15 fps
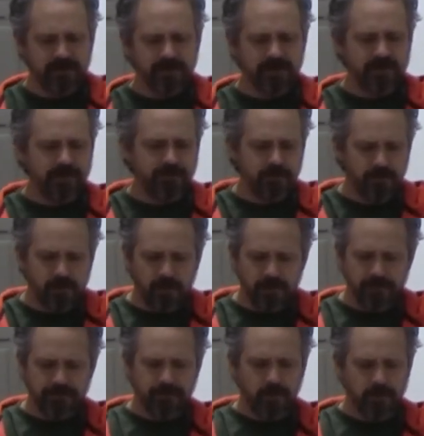I'll give you all
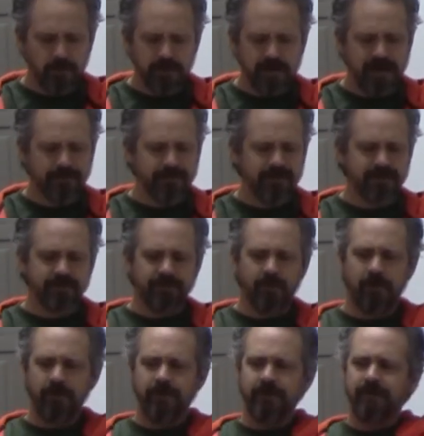the photocopies of
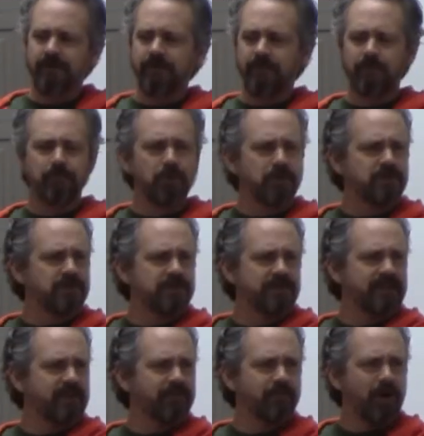all the books
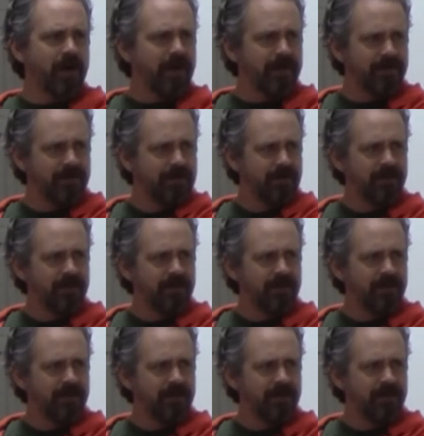that I've bought.